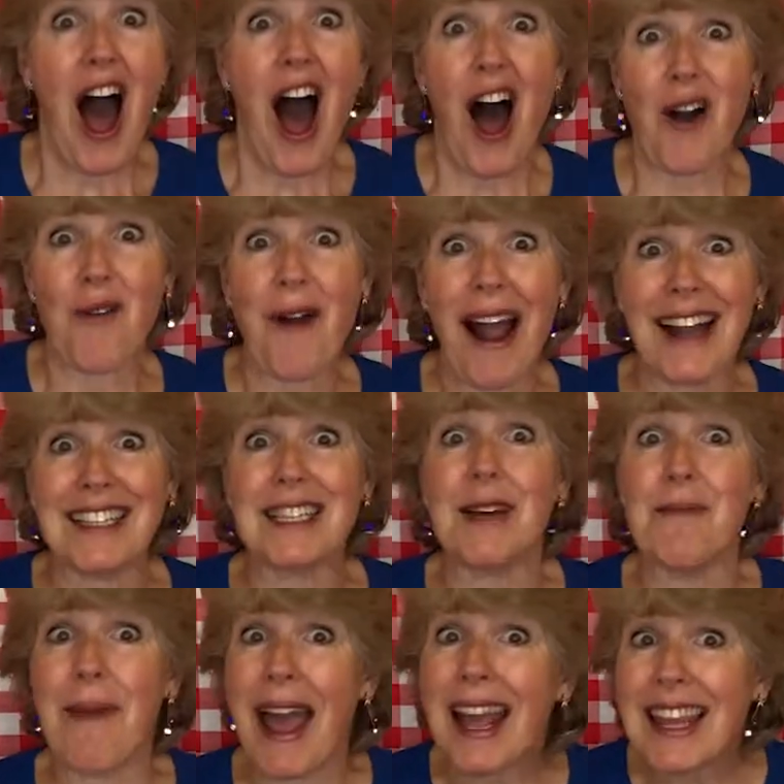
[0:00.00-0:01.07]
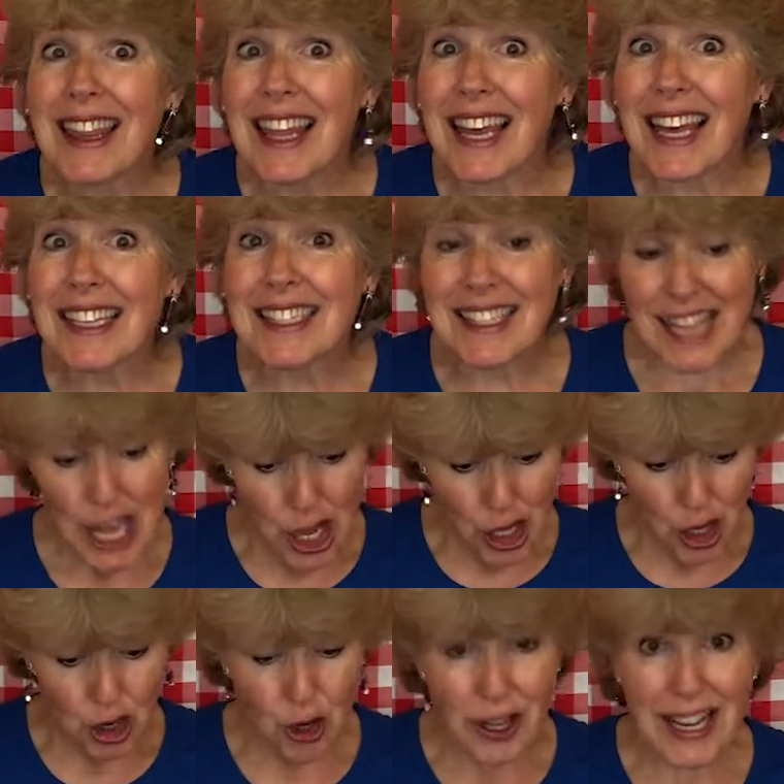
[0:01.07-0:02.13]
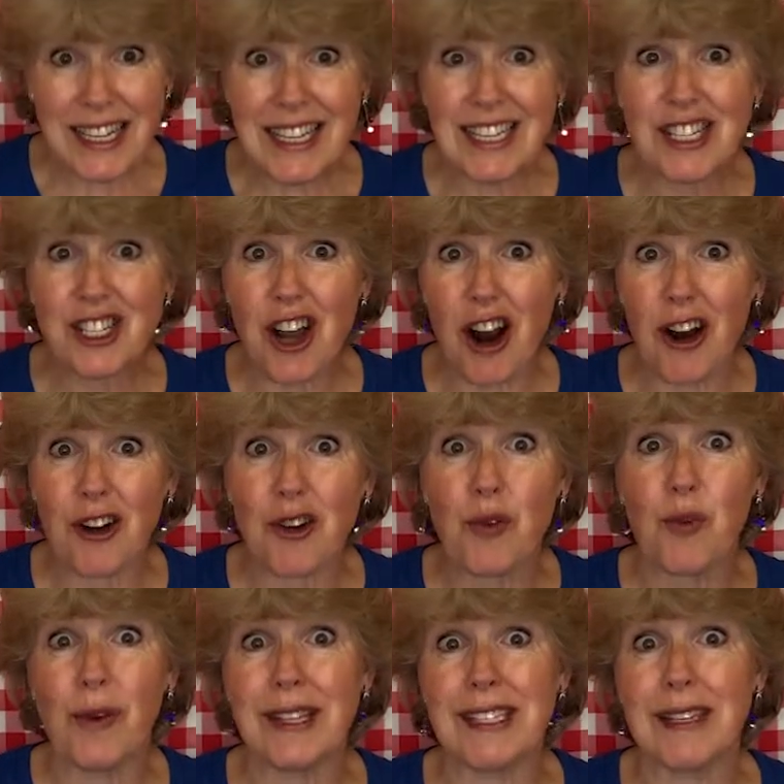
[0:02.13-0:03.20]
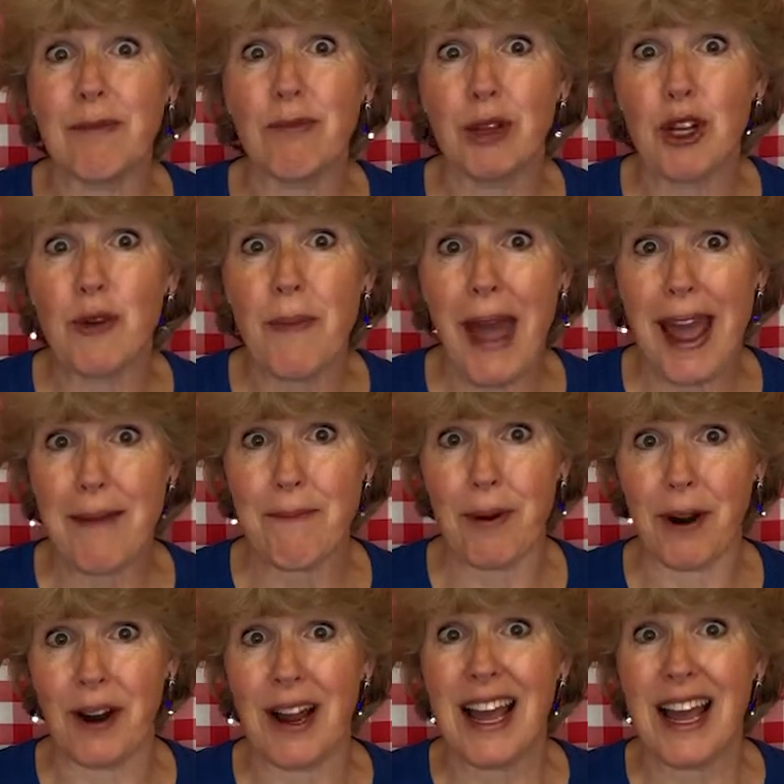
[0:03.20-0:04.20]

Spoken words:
All right, to make this, you need to start with some blue paper.